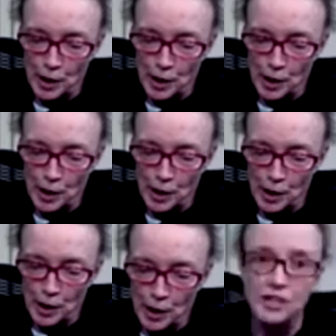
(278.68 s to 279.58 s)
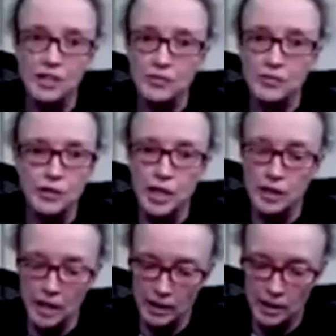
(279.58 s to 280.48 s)
not know the cause.
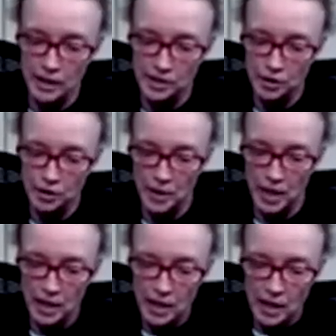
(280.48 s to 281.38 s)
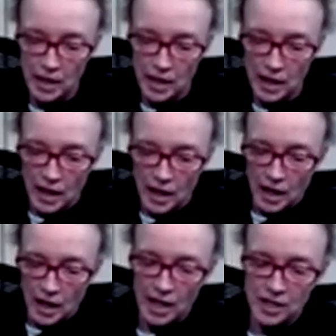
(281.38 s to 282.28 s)
It's just a freak thing like so many.
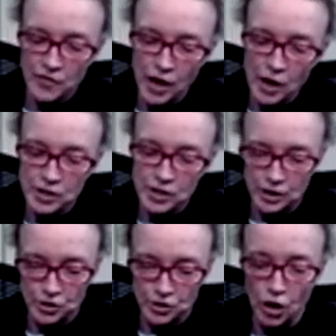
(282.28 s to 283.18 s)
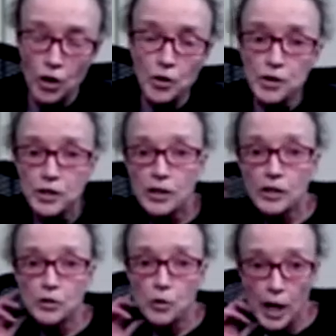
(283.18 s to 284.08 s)
As far as an adult,
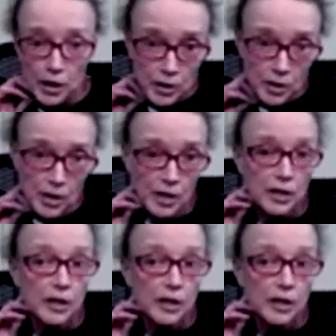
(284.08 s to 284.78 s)
acquired